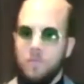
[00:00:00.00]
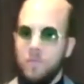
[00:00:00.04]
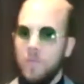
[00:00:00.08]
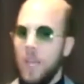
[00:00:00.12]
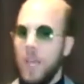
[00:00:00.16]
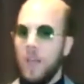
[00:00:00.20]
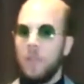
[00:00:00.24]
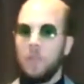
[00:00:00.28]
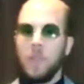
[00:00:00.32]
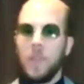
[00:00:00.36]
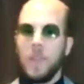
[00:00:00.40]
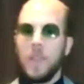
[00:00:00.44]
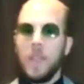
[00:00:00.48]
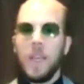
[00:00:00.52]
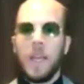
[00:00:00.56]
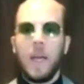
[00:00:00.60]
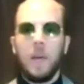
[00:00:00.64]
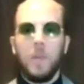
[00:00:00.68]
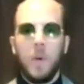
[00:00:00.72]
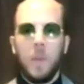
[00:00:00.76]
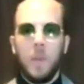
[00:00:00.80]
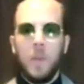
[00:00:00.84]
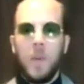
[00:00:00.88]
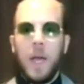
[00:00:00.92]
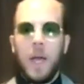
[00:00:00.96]
everything
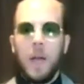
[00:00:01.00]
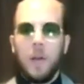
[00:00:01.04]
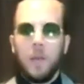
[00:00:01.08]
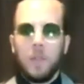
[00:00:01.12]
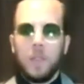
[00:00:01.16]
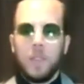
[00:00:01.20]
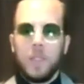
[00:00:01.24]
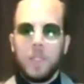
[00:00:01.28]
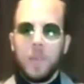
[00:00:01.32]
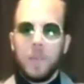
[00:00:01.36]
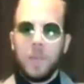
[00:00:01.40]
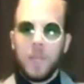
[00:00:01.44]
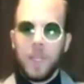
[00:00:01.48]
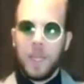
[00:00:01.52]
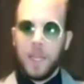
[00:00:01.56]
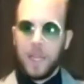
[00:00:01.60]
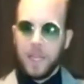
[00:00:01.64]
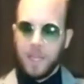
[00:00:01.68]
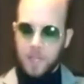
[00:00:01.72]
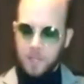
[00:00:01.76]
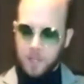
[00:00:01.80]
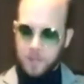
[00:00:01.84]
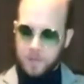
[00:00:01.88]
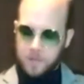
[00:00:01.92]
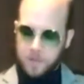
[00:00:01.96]
I'm about, something
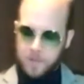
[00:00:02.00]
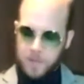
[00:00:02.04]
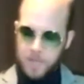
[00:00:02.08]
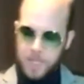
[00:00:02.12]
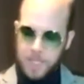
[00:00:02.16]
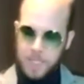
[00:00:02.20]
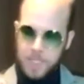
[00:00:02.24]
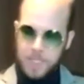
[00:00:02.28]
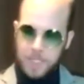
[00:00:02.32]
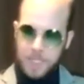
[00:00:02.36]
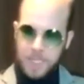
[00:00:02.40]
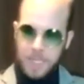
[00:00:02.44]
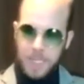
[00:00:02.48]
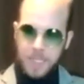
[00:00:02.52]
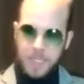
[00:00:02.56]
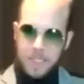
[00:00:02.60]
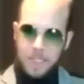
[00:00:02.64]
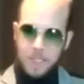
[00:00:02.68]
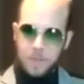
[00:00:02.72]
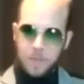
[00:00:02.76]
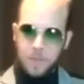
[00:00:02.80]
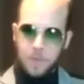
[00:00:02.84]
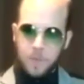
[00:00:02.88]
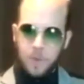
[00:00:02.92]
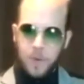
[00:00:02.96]
I could have fit
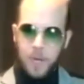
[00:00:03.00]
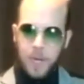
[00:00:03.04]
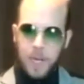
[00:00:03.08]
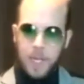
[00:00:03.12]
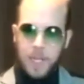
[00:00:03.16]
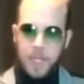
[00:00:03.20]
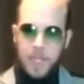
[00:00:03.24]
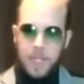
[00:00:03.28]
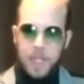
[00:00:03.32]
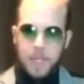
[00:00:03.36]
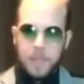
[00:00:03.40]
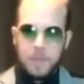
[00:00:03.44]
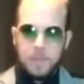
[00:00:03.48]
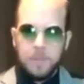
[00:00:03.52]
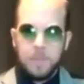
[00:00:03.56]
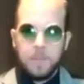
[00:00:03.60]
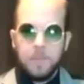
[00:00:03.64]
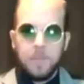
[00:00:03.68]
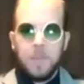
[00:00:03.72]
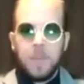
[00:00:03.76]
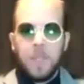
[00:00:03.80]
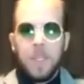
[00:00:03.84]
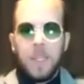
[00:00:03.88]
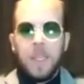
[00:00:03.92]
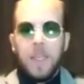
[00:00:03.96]
right in.
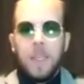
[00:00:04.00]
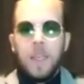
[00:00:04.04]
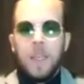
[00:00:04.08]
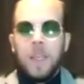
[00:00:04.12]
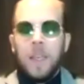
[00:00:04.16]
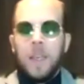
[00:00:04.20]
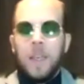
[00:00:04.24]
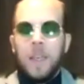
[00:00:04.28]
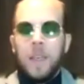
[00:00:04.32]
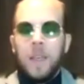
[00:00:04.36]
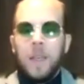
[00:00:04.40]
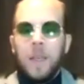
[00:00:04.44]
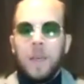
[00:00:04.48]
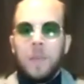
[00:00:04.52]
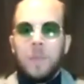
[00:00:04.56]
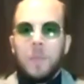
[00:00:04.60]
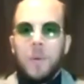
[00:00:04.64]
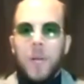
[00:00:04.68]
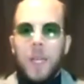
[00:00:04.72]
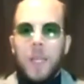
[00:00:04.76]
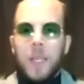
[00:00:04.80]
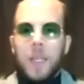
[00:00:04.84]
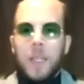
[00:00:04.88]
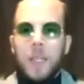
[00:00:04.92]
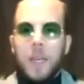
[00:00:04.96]

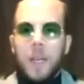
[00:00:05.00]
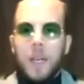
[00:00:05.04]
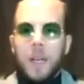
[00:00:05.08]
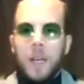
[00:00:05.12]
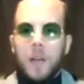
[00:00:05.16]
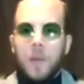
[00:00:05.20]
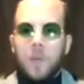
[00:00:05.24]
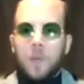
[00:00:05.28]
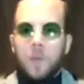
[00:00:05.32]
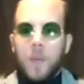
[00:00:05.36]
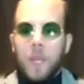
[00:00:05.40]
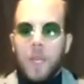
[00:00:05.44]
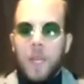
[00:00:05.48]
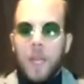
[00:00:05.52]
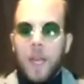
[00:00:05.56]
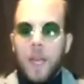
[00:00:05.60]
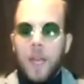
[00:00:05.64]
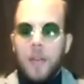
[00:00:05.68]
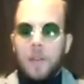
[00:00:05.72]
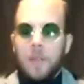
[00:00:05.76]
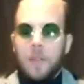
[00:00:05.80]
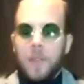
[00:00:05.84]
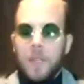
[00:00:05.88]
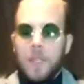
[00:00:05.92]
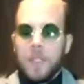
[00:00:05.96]
But we
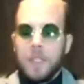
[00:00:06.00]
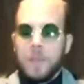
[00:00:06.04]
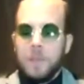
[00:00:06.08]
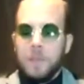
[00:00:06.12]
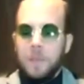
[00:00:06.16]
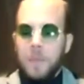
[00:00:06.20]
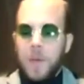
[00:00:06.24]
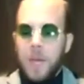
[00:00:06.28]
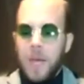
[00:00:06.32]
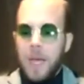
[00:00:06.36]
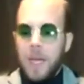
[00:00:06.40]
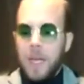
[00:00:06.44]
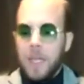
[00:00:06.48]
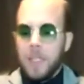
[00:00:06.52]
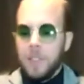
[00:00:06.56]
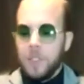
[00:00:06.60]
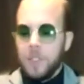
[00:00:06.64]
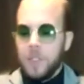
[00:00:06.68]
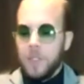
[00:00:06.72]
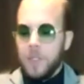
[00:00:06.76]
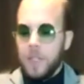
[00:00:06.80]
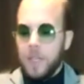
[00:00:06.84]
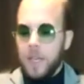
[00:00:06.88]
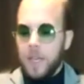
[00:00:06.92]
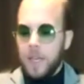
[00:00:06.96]
have this
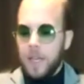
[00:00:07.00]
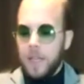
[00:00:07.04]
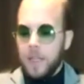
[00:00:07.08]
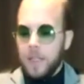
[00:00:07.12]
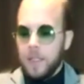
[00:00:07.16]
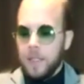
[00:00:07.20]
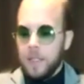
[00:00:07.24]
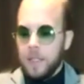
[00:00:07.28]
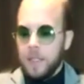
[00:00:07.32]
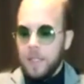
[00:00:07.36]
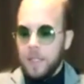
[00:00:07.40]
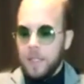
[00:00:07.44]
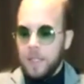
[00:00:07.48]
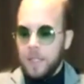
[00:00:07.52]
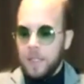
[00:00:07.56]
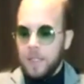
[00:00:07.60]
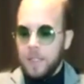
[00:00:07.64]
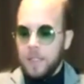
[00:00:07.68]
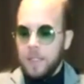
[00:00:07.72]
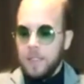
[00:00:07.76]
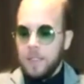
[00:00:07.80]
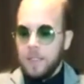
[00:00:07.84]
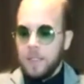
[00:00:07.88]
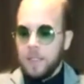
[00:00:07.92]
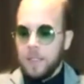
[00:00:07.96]
match that
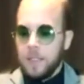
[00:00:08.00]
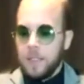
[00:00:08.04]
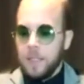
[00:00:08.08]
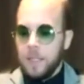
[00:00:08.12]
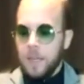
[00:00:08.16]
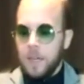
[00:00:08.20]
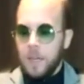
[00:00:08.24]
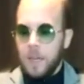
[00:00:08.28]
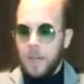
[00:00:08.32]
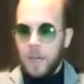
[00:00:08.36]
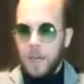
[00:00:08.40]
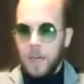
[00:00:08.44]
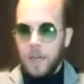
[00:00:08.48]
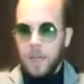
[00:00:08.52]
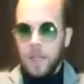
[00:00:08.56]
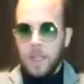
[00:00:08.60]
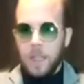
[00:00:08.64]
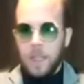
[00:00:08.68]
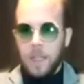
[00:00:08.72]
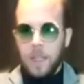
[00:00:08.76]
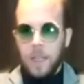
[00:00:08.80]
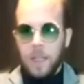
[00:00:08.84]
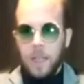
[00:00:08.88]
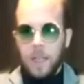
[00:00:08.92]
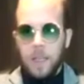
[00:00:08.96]
is
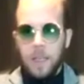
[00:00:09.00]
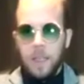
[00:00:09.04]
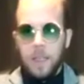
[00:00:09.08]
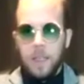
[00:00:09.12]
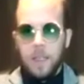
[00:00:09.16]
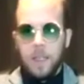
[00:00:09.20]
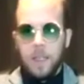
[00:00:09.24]
ugly.